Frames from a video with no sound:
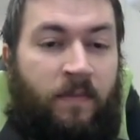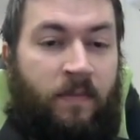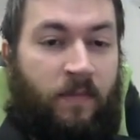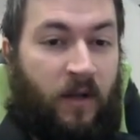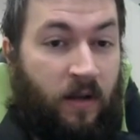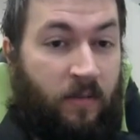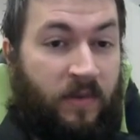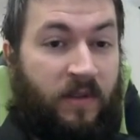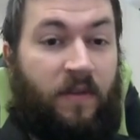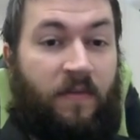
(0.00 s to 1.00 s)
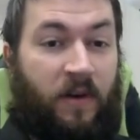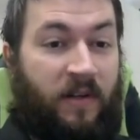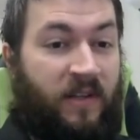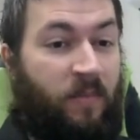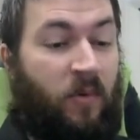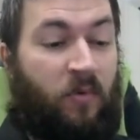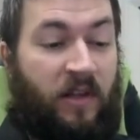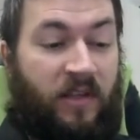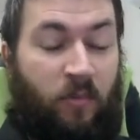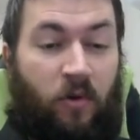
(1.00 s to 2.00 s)
comes the very simple
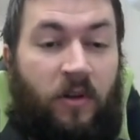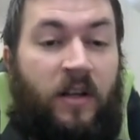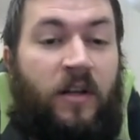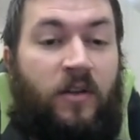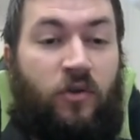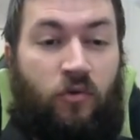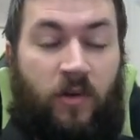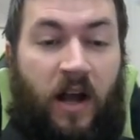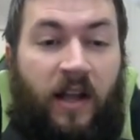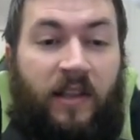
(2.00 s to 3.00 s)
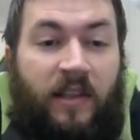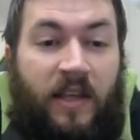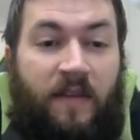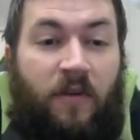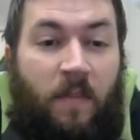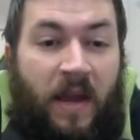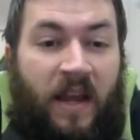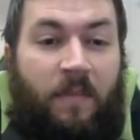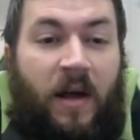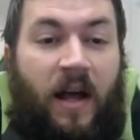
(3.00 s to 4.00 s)
principle, do not leave a
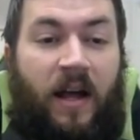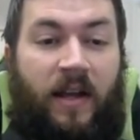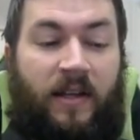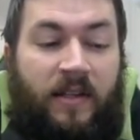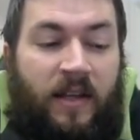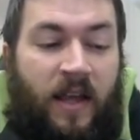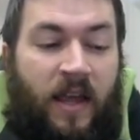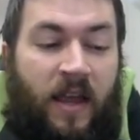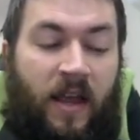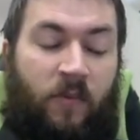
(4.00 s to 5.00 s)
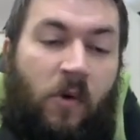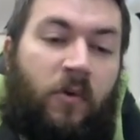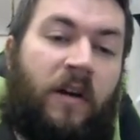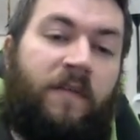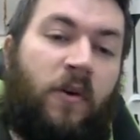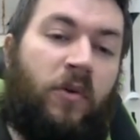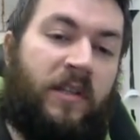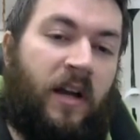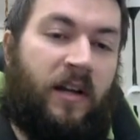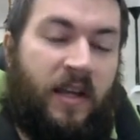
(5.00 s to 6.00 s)
man behind. And what we're going to focus
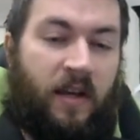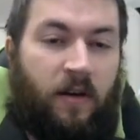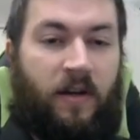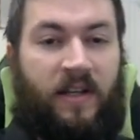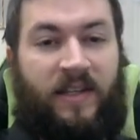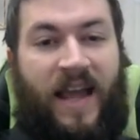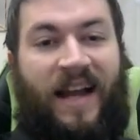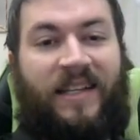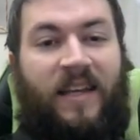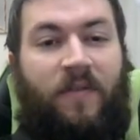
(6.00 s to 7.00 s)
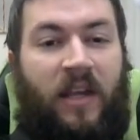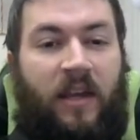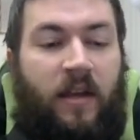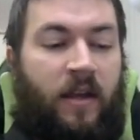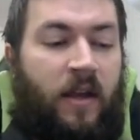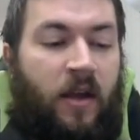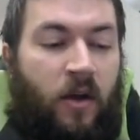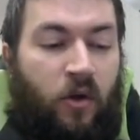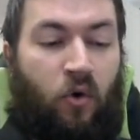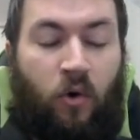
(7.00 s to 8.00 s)
on here is activity,
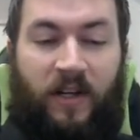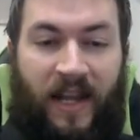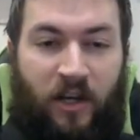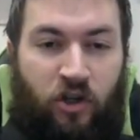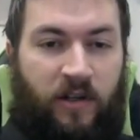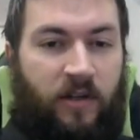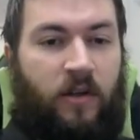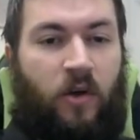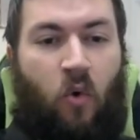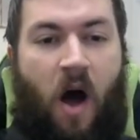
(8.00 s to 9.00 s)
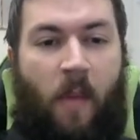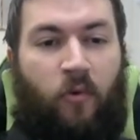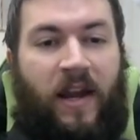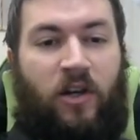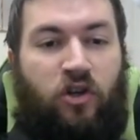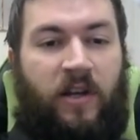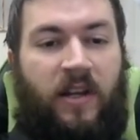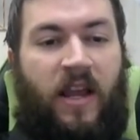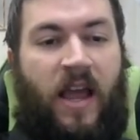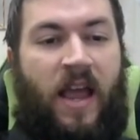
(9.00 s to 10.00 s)
coordination,
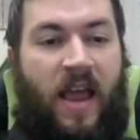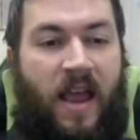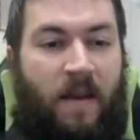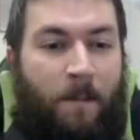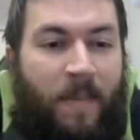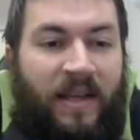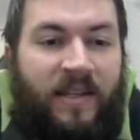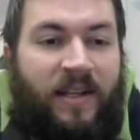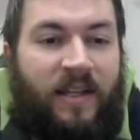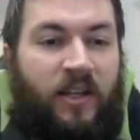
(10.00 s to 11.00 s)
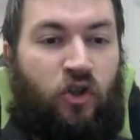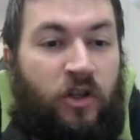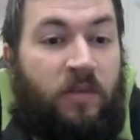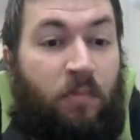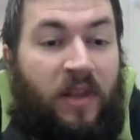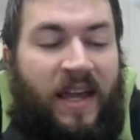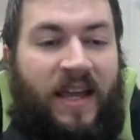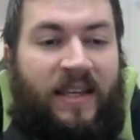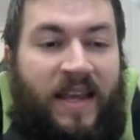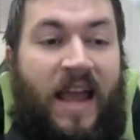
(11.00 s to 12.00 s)
cooperation, and basically just playing
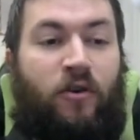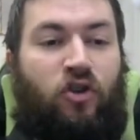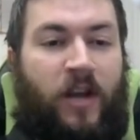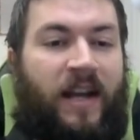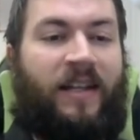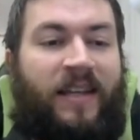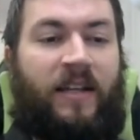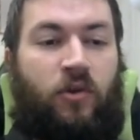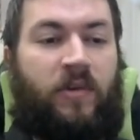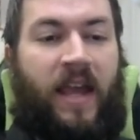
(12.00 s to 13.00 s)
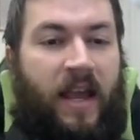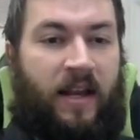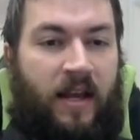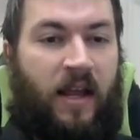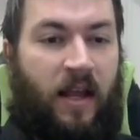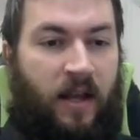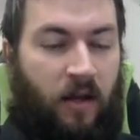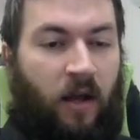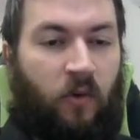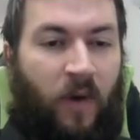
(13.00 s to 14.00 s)
as energetically as you can.
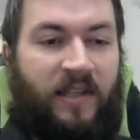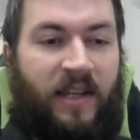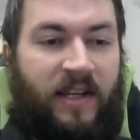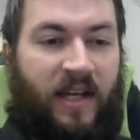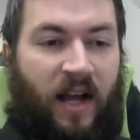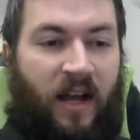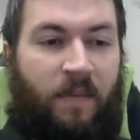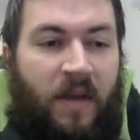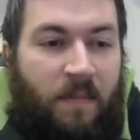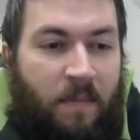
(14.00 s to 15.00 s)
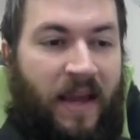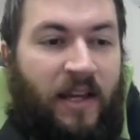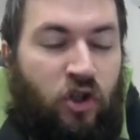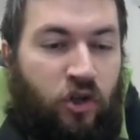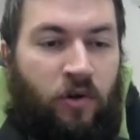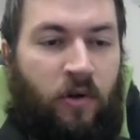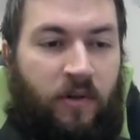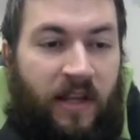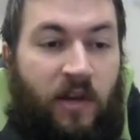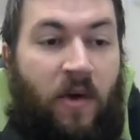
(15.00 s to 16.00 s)
Not wasting time and making sure
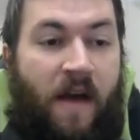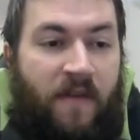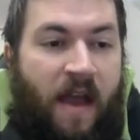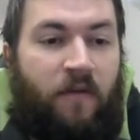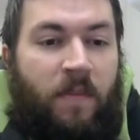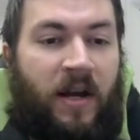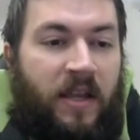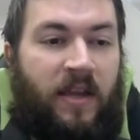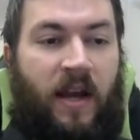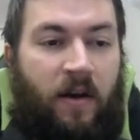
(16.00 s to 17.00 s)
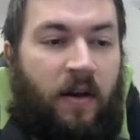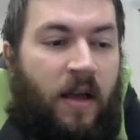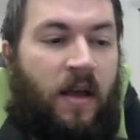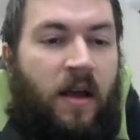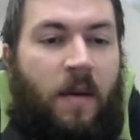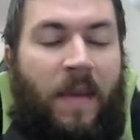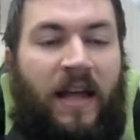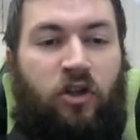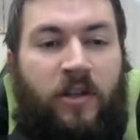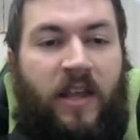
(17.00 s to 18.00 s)
that you have everybody there.
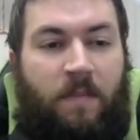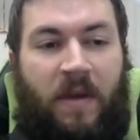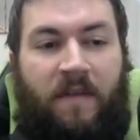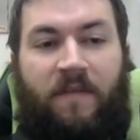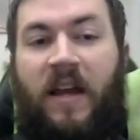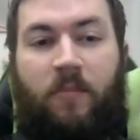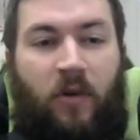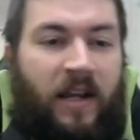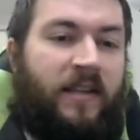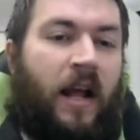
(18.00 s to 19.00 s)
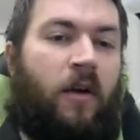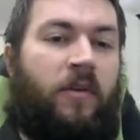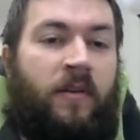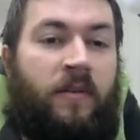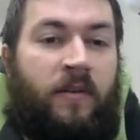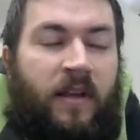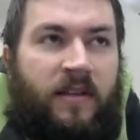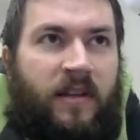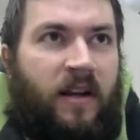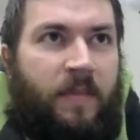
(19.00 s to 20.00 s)
Imagine that a big fight breaks out. Is
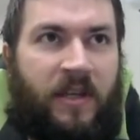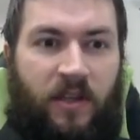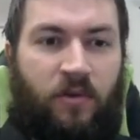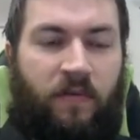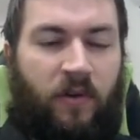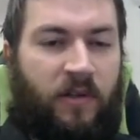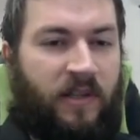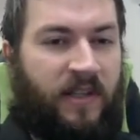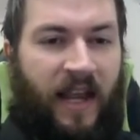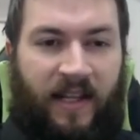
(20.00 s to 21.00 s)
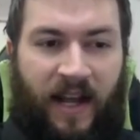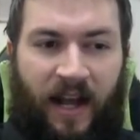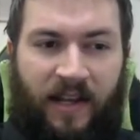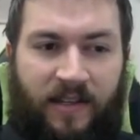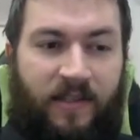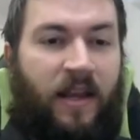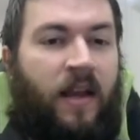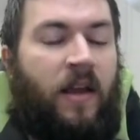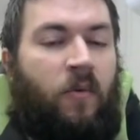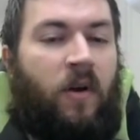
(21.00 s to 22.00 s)
it going to be you versus 10 guys?
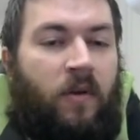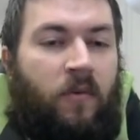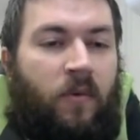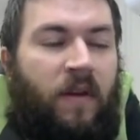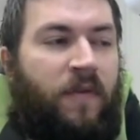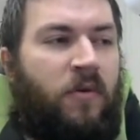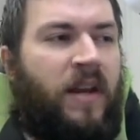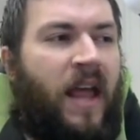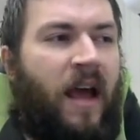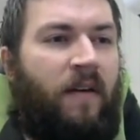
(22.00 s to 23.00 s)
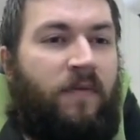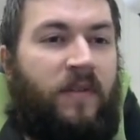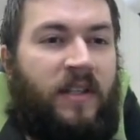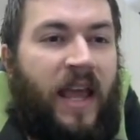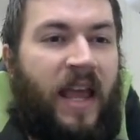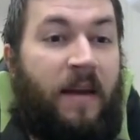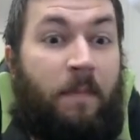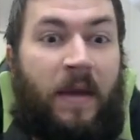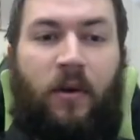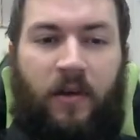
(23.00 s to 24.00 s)
Well, what if you could have 10
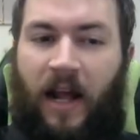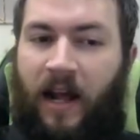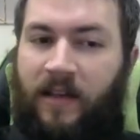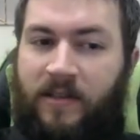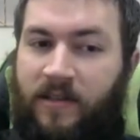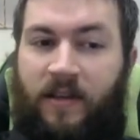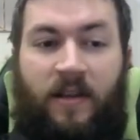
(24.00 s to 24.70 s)
bigger guys?